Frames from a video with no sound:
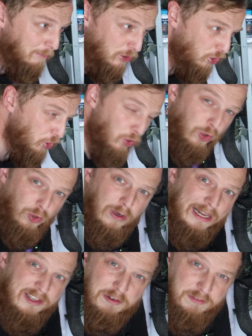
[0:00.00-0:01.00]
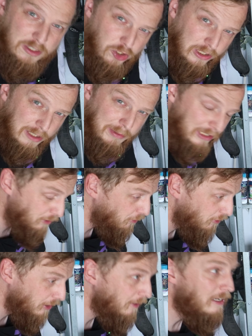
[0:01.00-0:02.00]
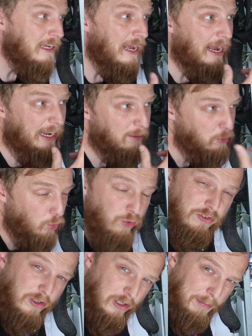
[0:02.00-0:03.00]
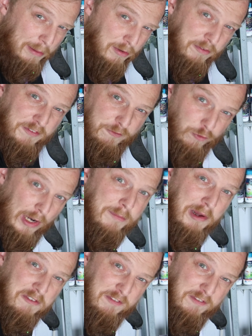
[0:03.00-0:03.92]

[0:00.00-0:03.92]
mature and the fish are going to be used to, and I'm also going to be able to run my